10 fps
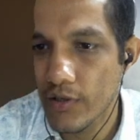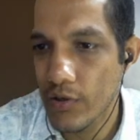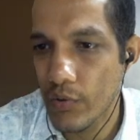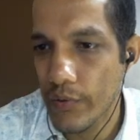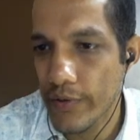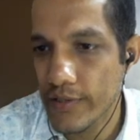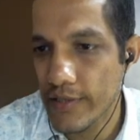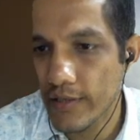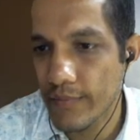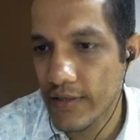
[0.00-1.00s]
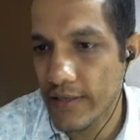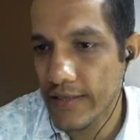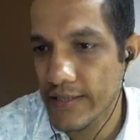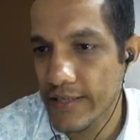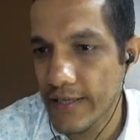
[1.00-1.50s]
rho is nothing but the
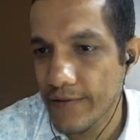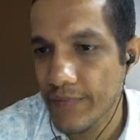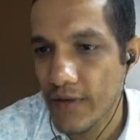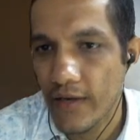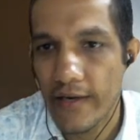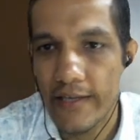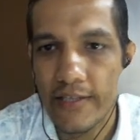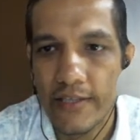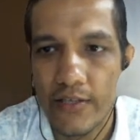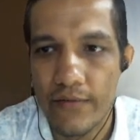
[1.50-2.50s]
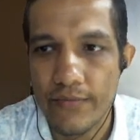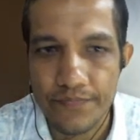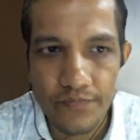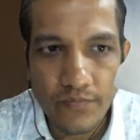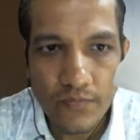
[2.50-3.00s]
density of
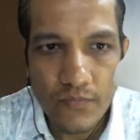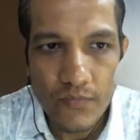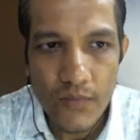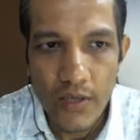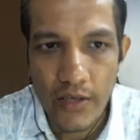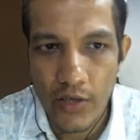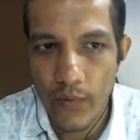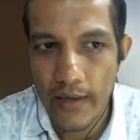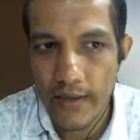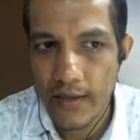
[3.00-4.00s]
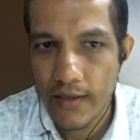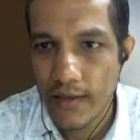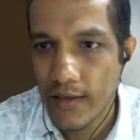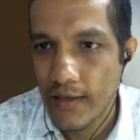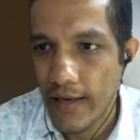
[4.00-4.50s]
your water,
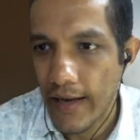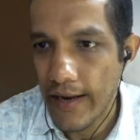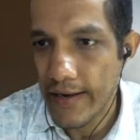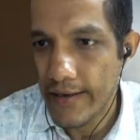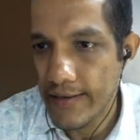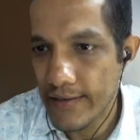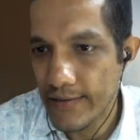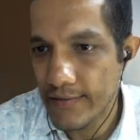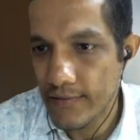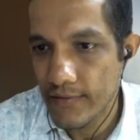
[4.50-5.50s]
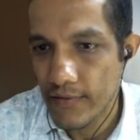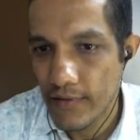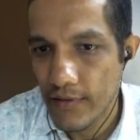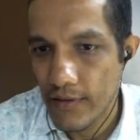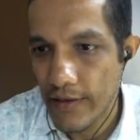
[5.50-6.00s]
and
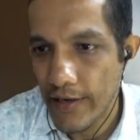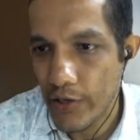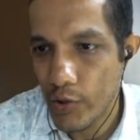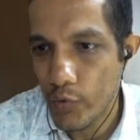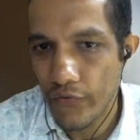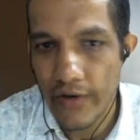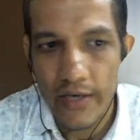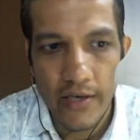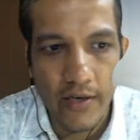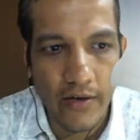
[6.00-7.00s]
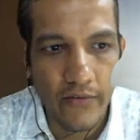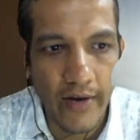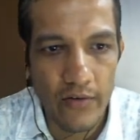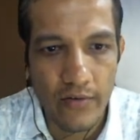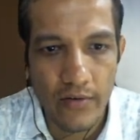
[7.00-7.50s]
into V
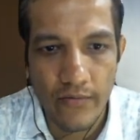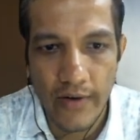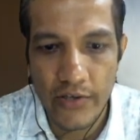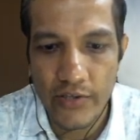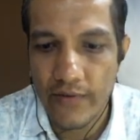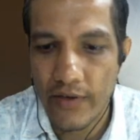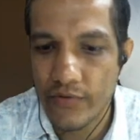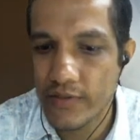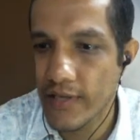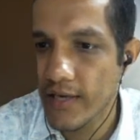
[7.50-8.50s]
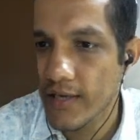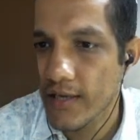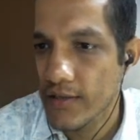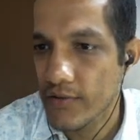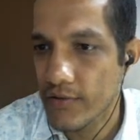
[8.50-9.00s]
value, velocity value is there,
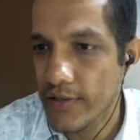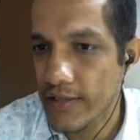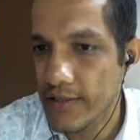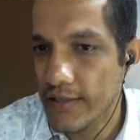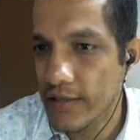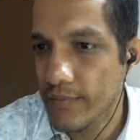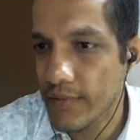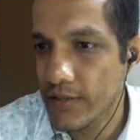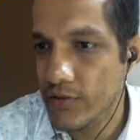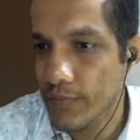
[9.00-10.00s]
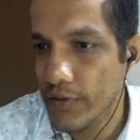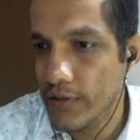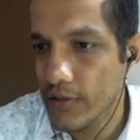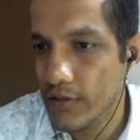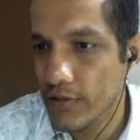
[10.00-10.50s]
so that is nothing but
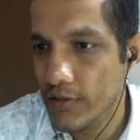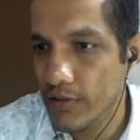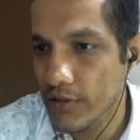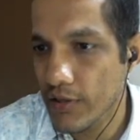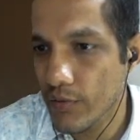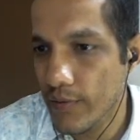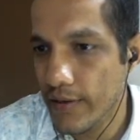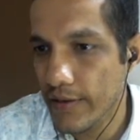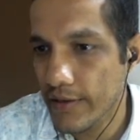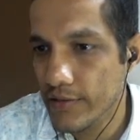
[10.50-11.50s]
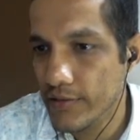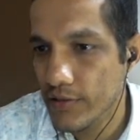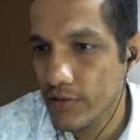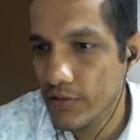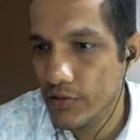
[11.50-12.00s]
0.318
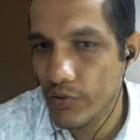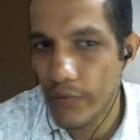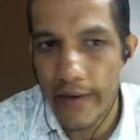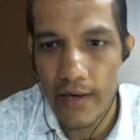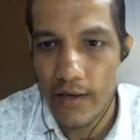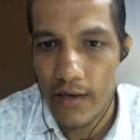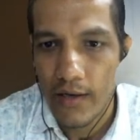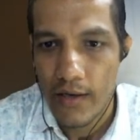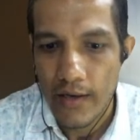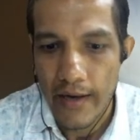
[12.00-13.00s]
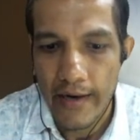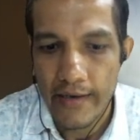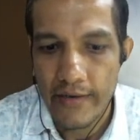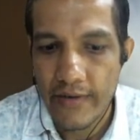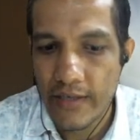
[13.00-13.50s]
square and
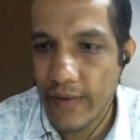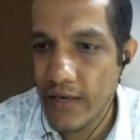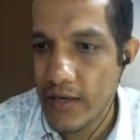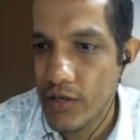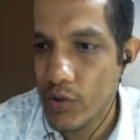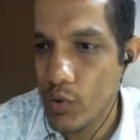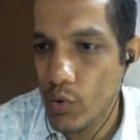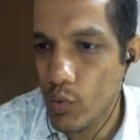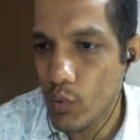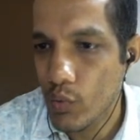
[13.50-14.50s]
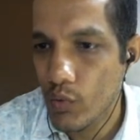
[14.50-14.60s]
divided by 2.